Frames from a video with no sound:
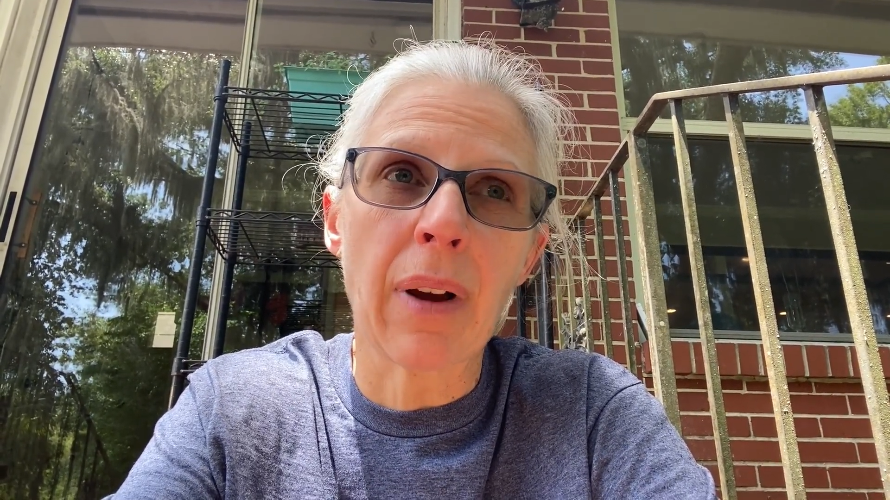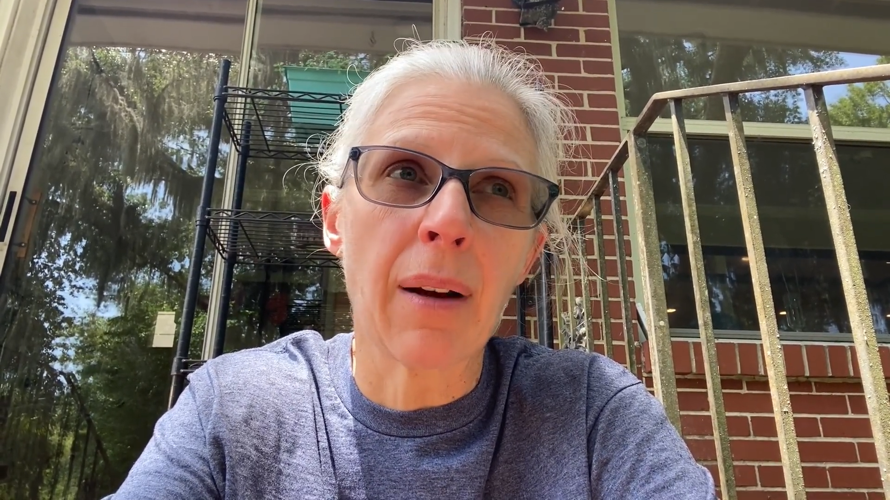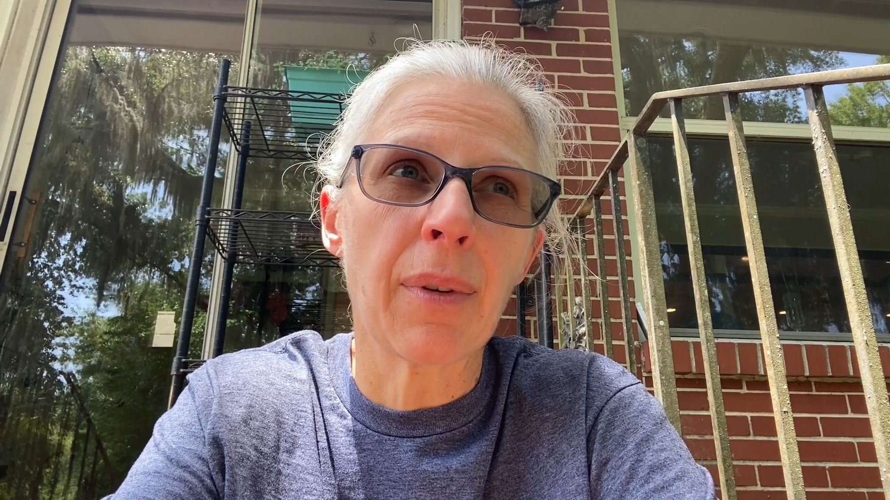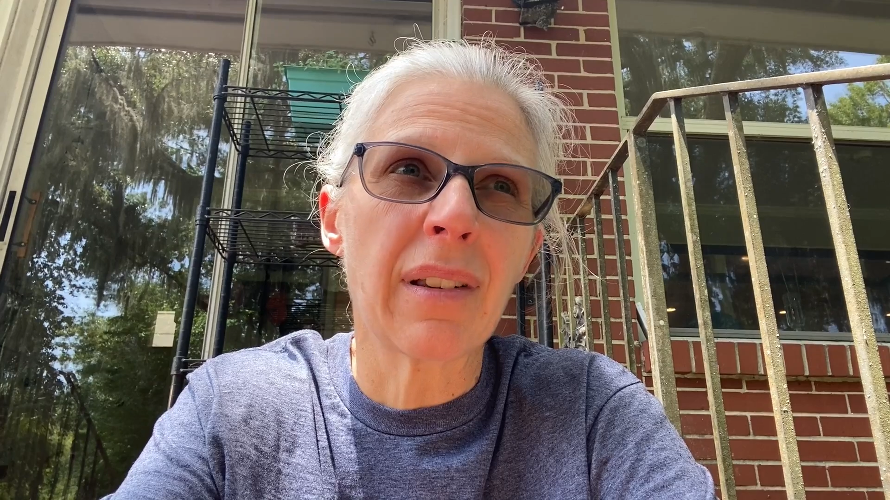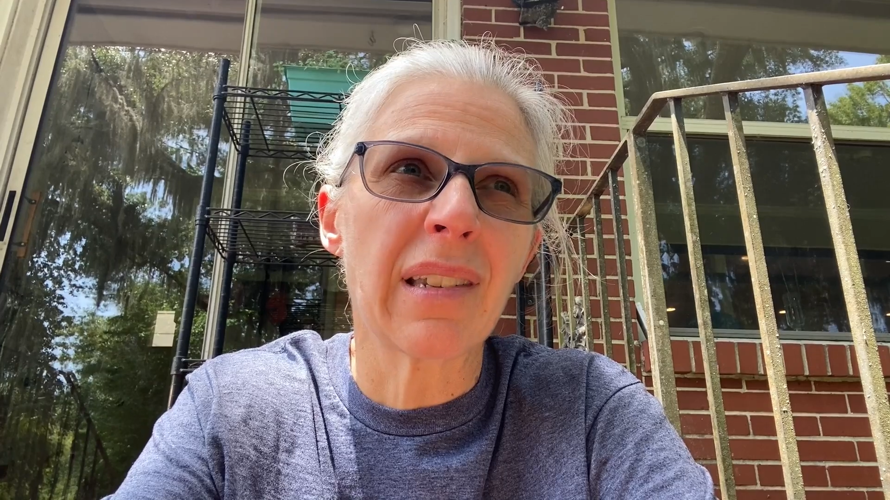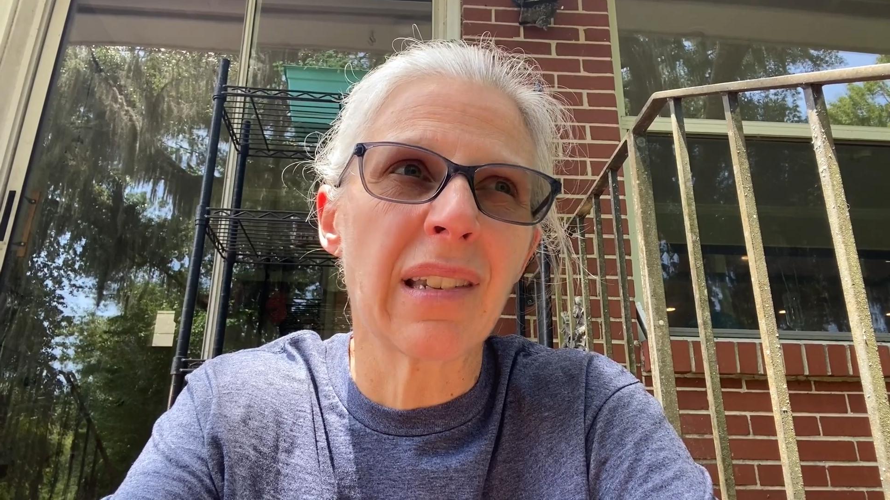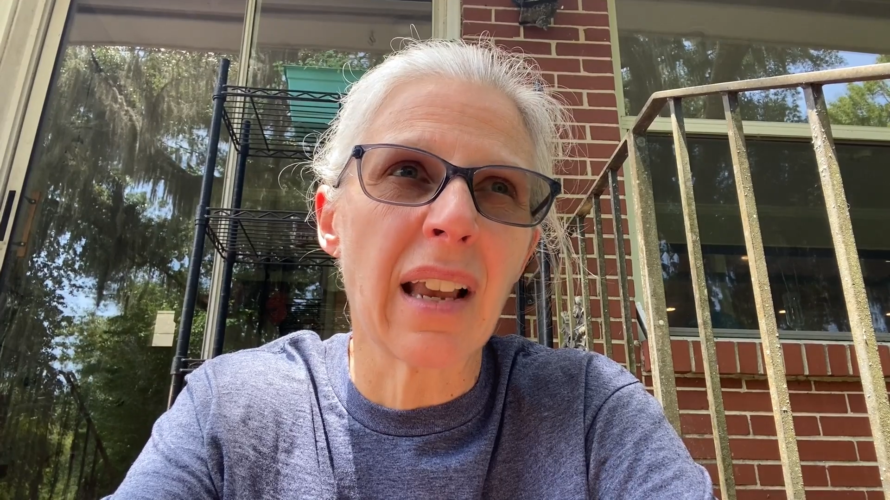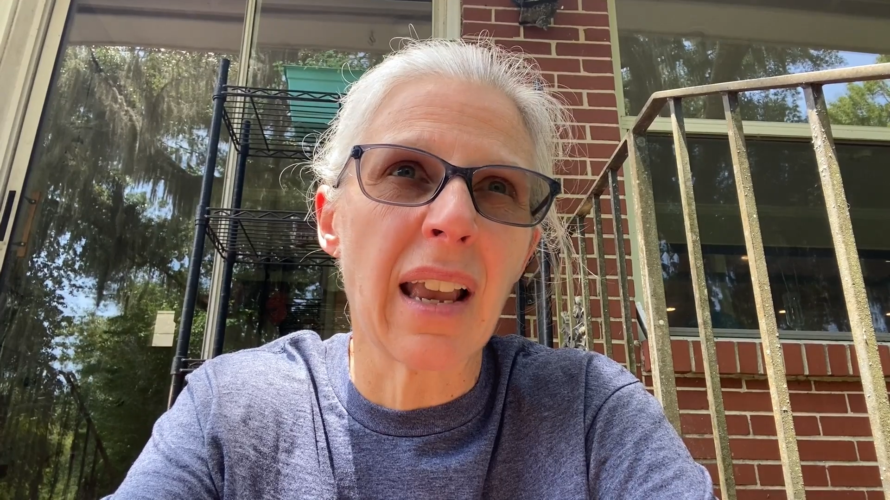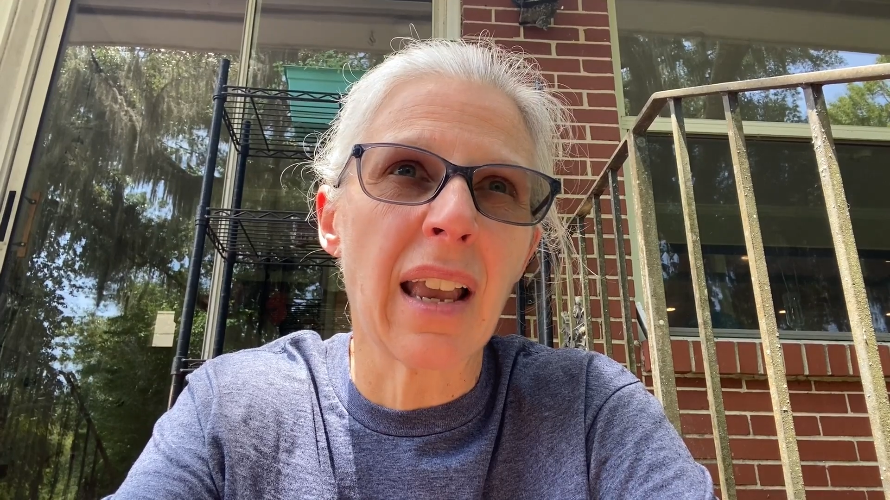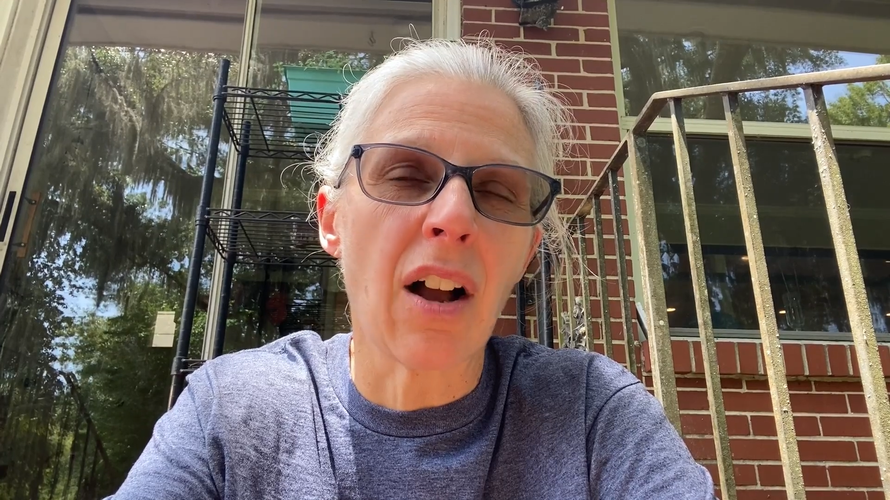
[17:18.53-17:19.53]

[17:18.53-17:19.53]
I would say,